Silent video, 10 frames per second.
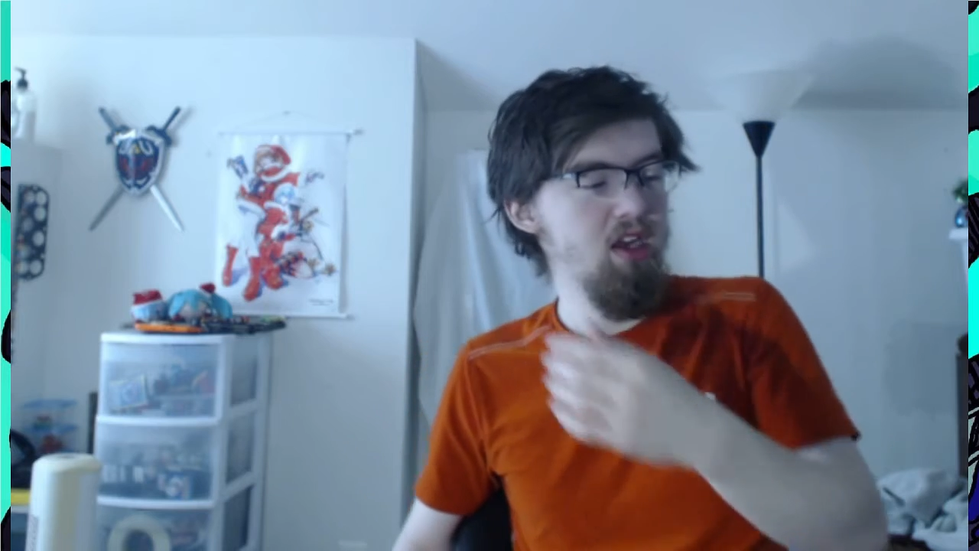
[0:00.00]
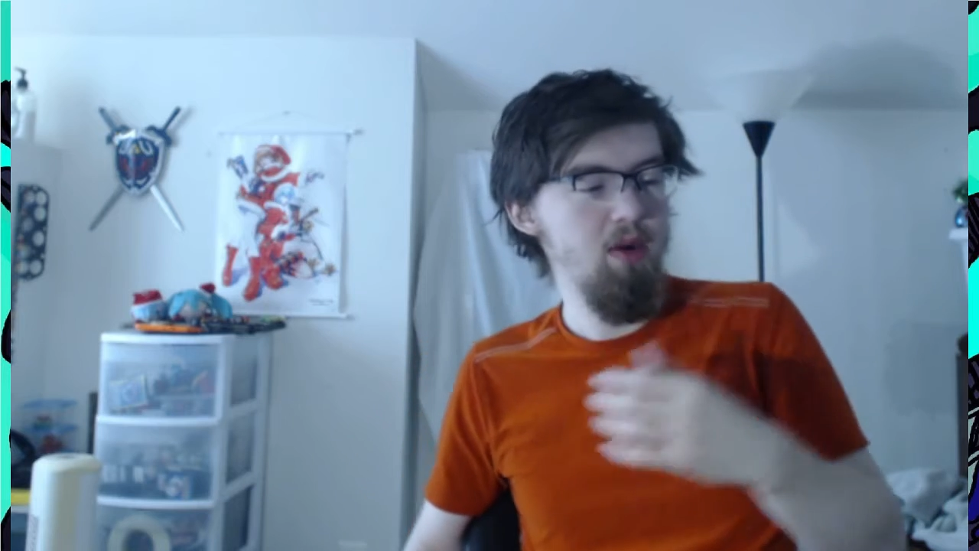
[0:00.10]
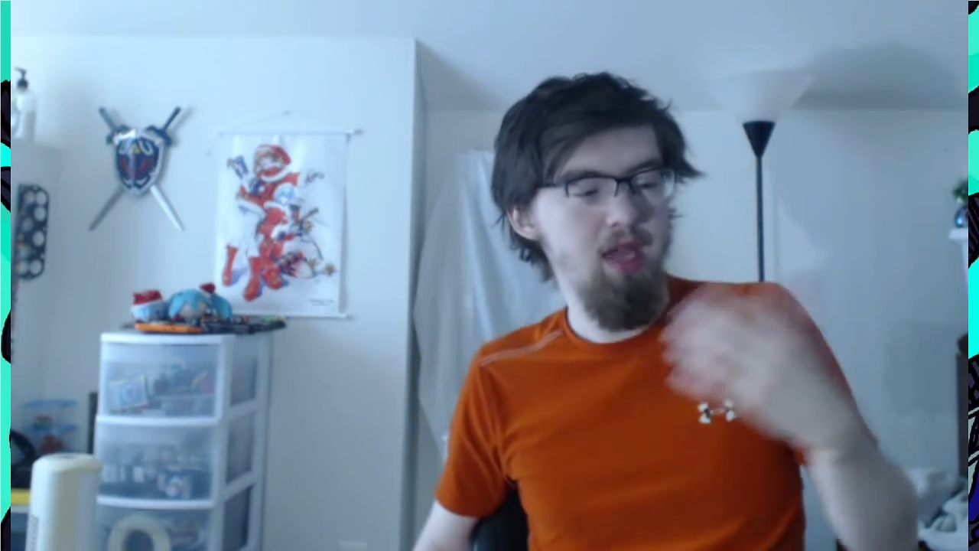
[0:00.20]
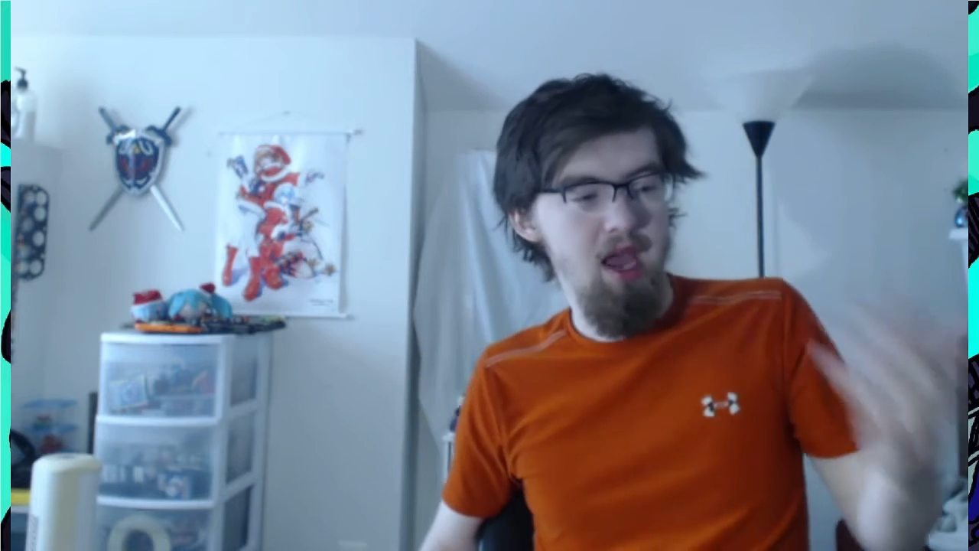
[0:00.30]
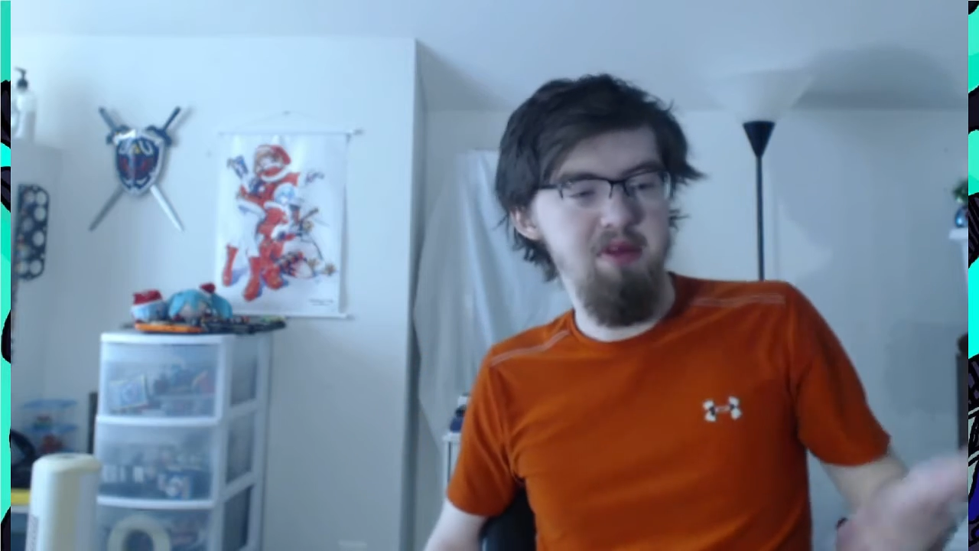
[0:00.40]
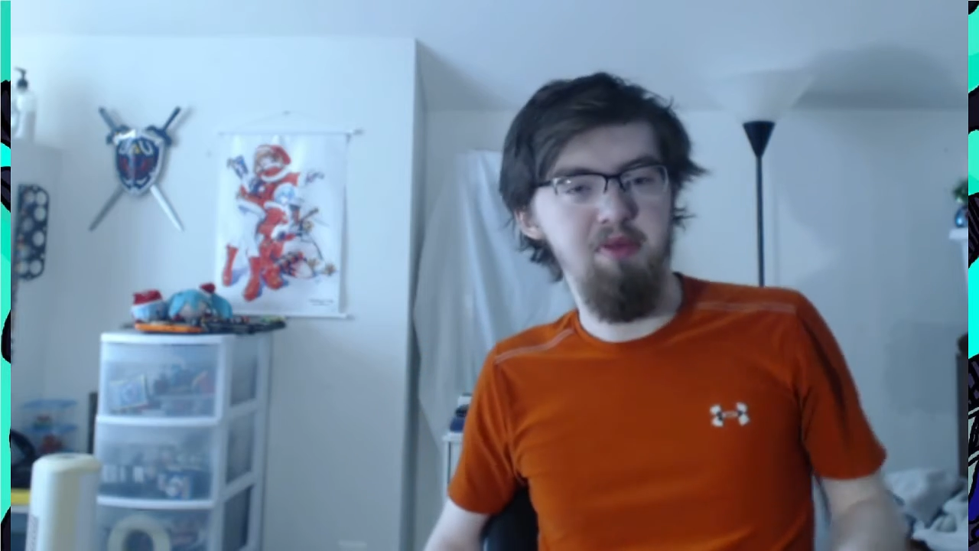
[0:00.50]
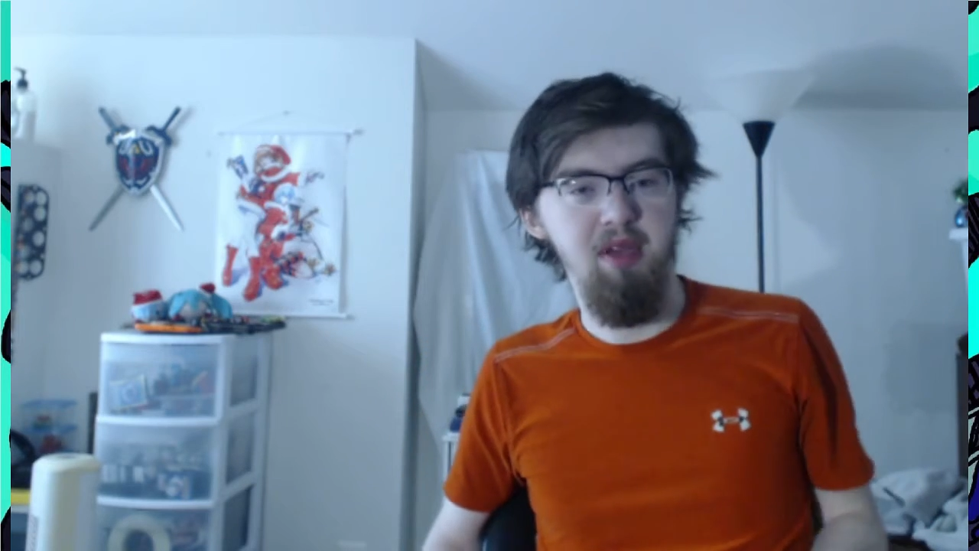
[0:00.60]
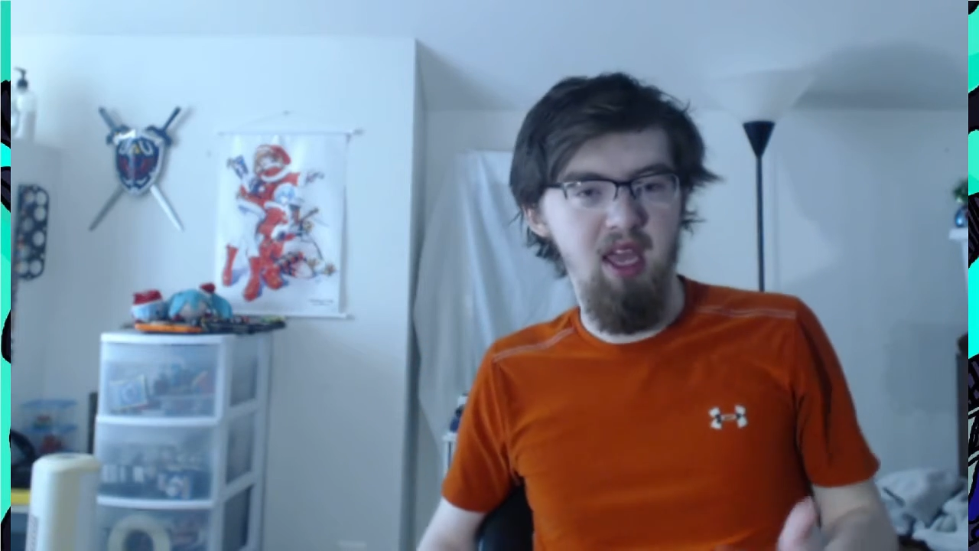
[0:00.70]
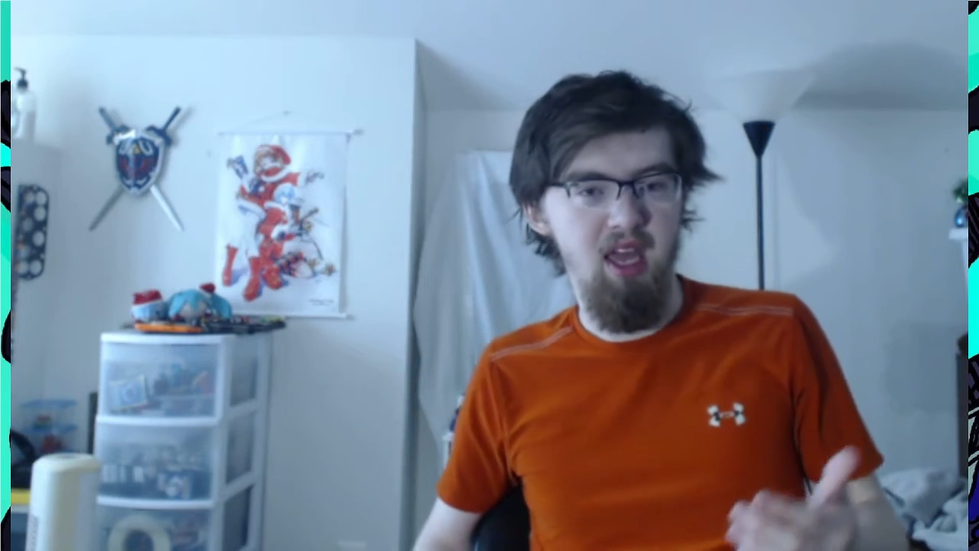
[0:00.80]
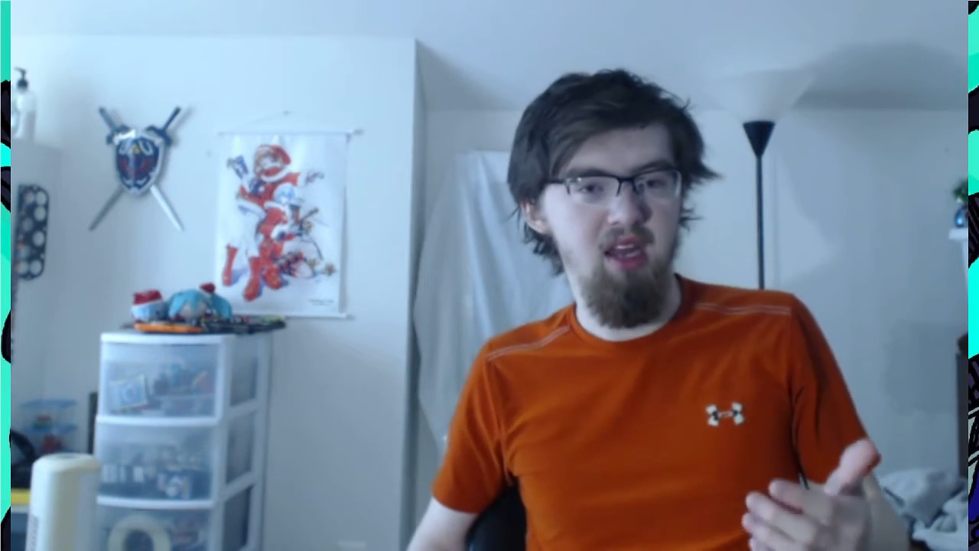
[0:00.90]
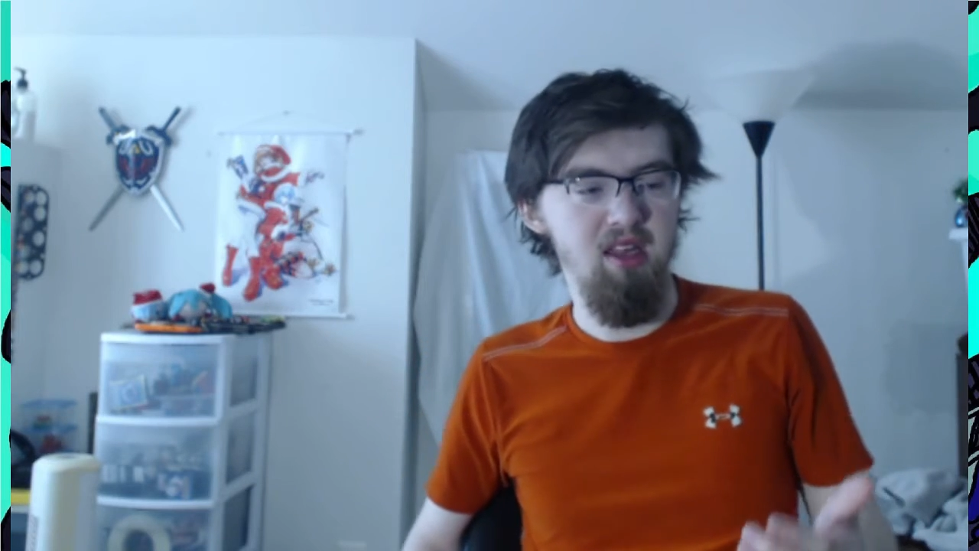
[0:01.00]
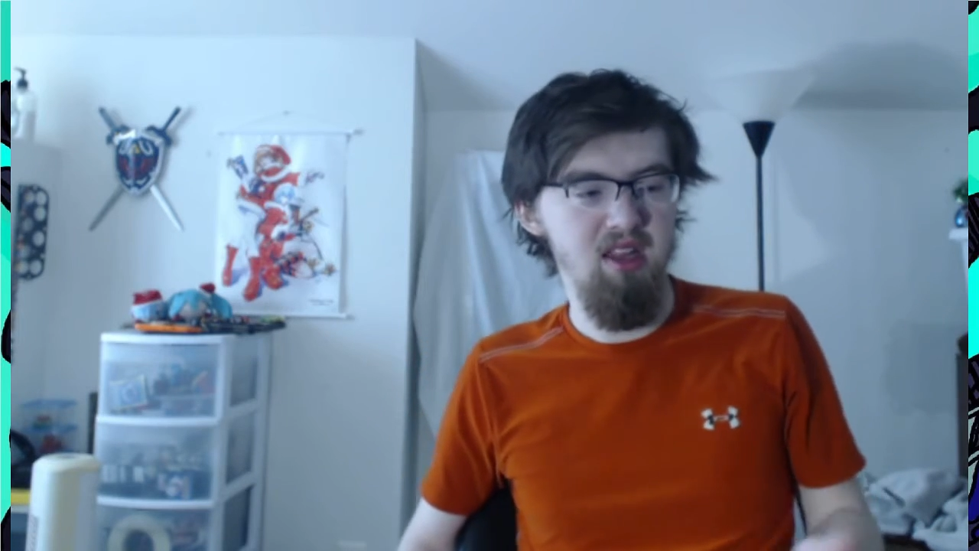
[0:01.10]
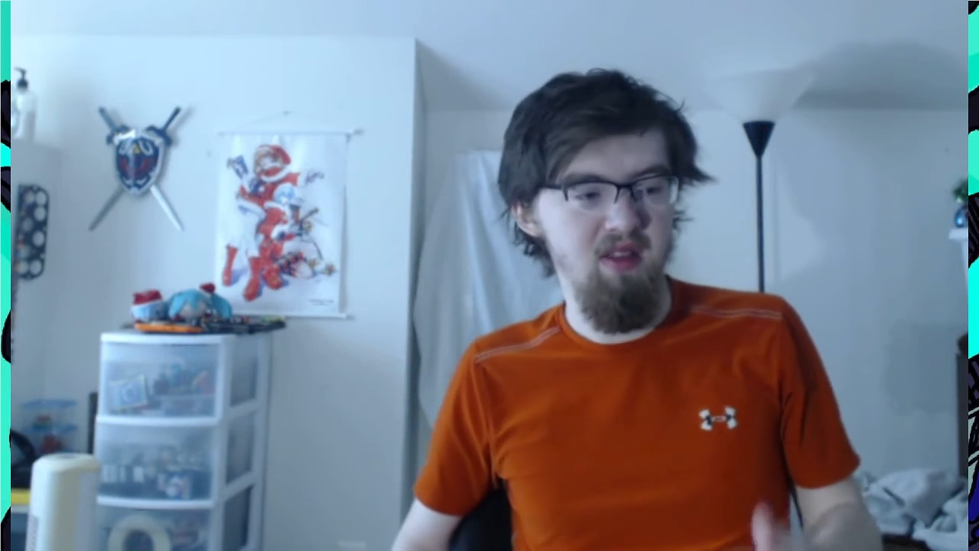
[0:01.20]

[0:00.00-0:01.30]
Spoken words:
know, capture mechanics,